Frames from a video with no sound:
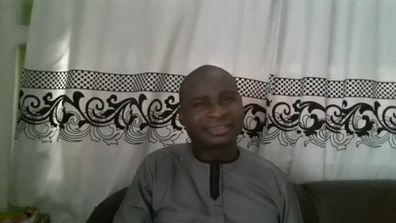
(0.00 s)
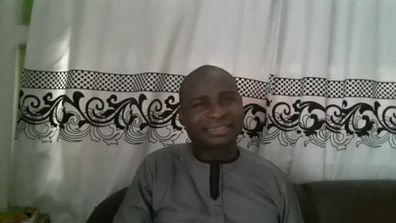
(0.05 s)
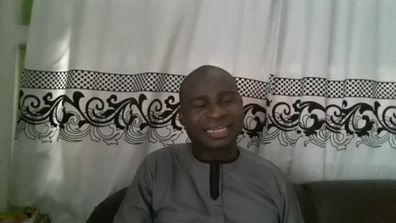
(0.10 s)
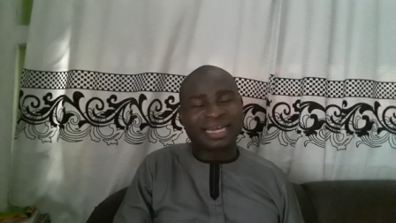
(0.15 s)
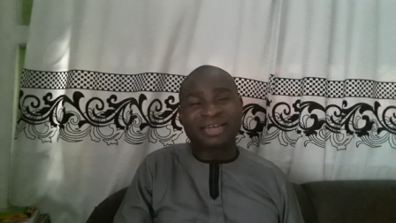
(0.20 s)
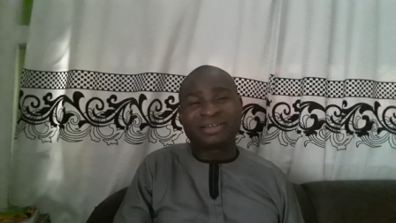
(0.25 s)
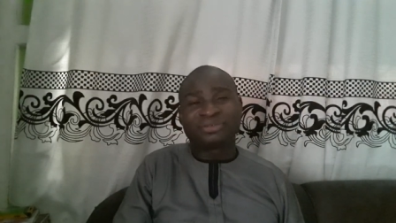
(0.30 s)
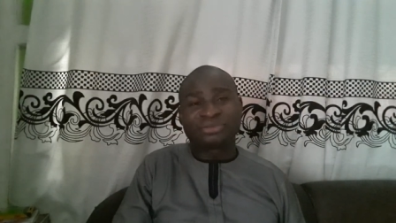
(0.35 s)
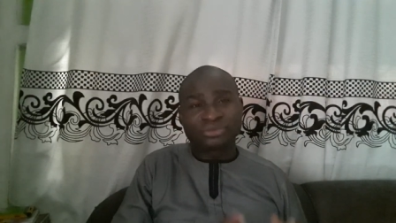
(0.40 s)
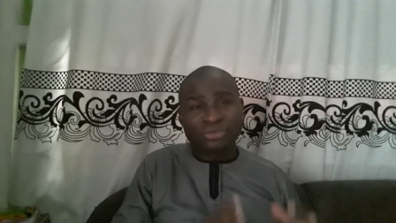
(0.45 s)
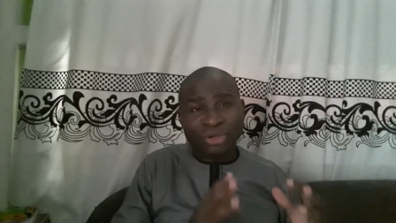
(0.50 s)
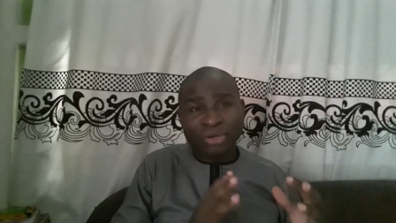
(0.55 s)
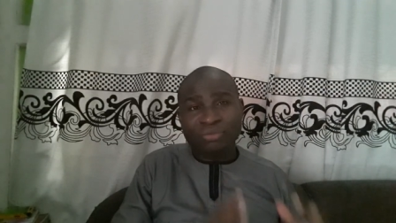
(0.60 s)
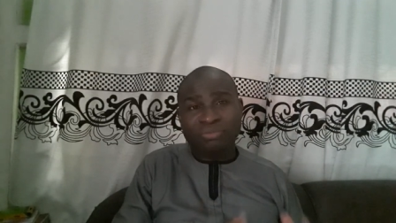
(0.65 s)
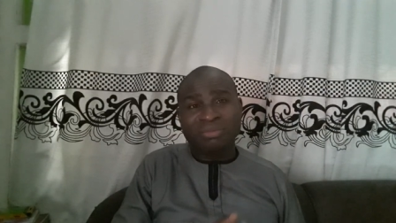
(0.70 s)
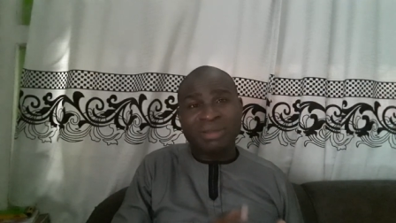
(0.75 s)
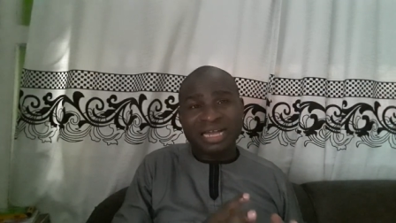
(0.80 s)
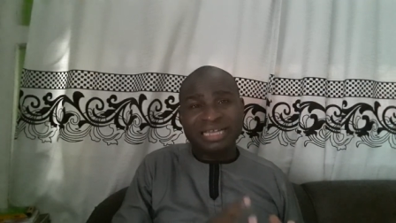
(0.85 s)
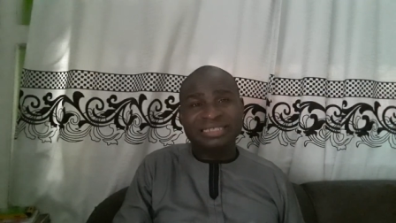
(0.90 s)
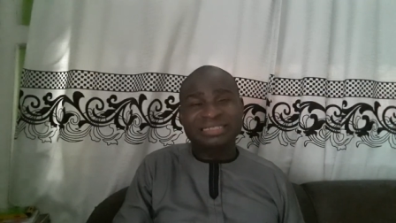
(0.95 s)
And wrong
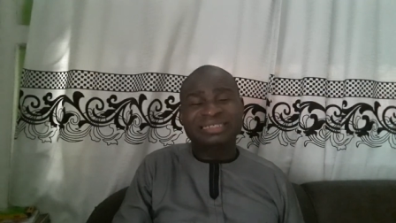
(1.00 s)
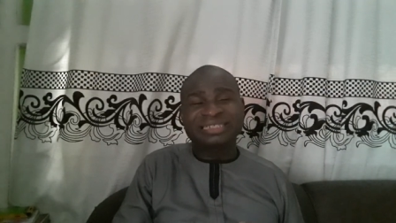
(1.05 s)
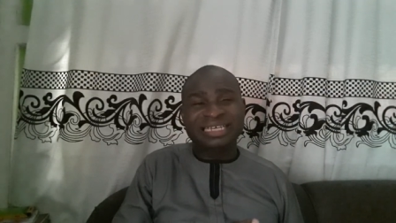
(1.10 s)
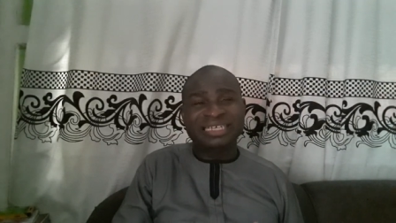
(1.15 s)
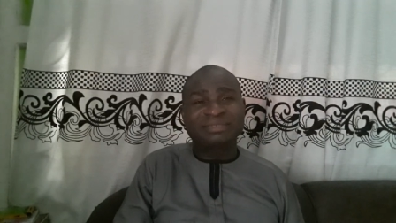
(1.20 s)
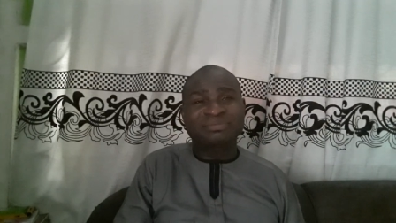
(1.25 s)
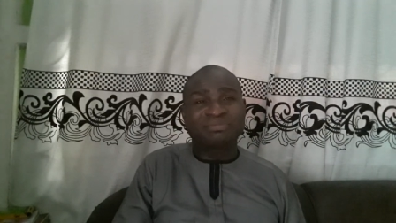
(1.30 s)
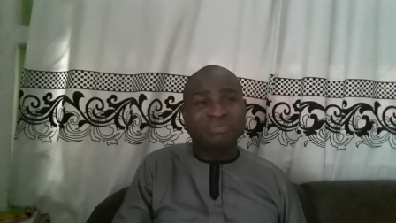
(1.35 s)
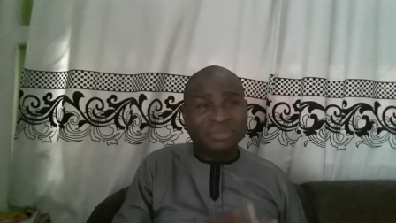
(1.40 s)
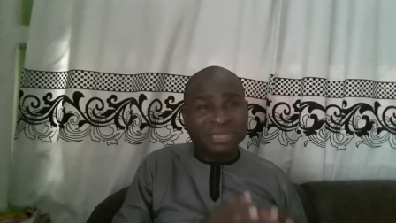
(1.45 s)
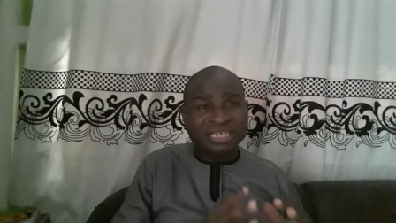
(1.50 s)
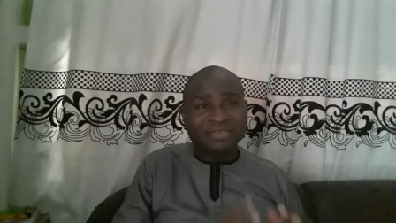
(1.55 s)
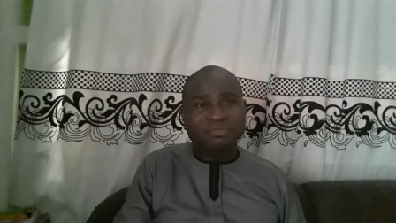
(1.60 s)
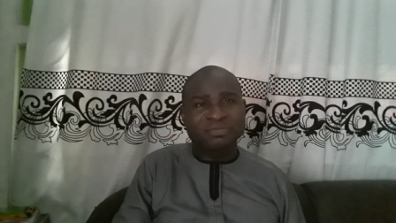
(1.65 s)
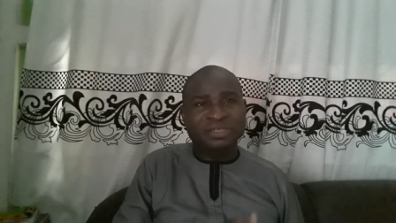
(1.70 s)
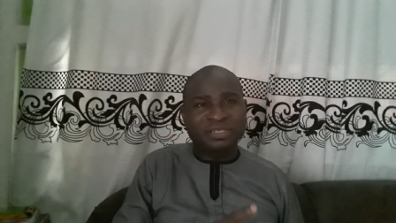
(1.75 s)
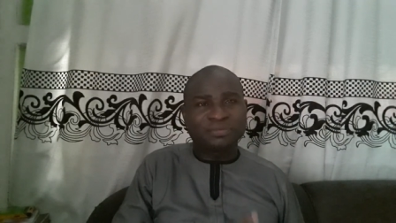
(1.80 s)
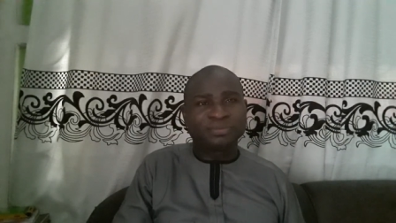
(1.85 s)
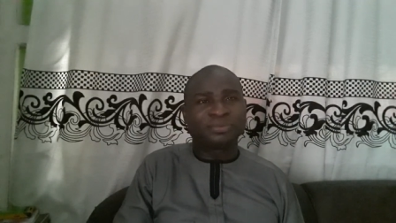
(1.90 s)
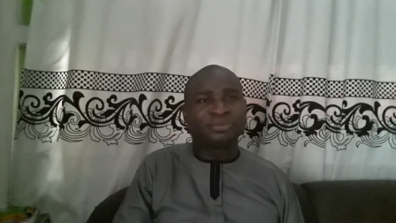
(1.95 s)
mindset make
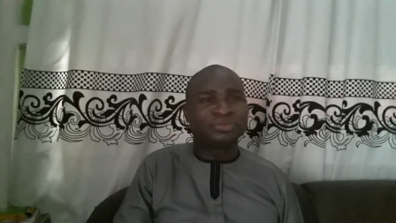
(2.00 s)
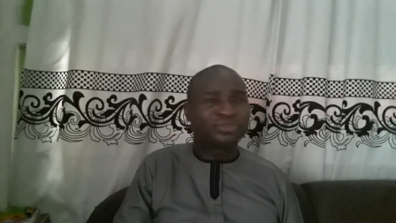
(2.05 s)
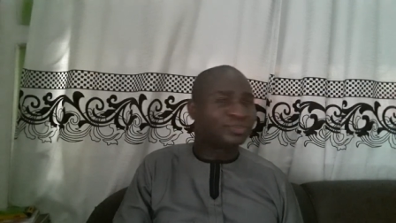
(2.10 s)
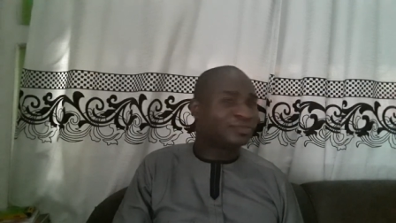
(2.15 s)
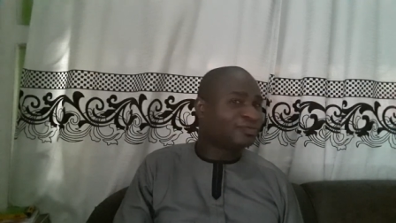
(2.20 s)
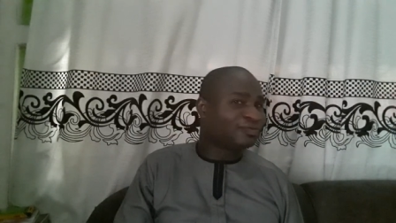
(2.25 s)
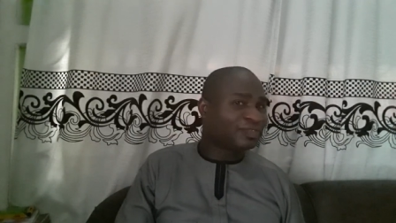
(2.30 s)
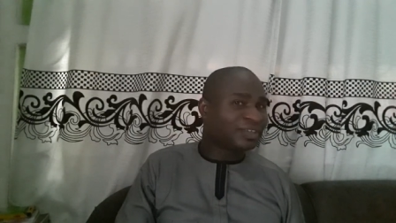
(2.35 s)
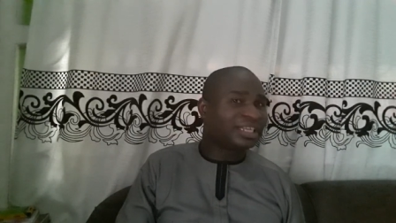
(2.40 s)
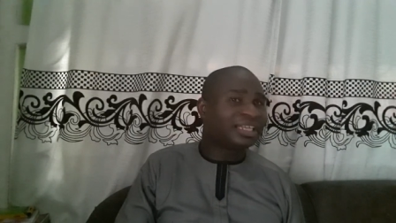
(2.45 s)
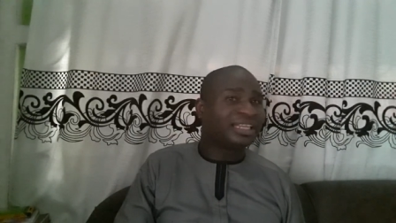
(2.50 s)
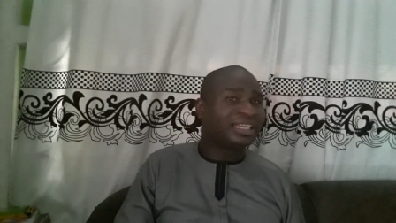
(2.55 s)
people to fail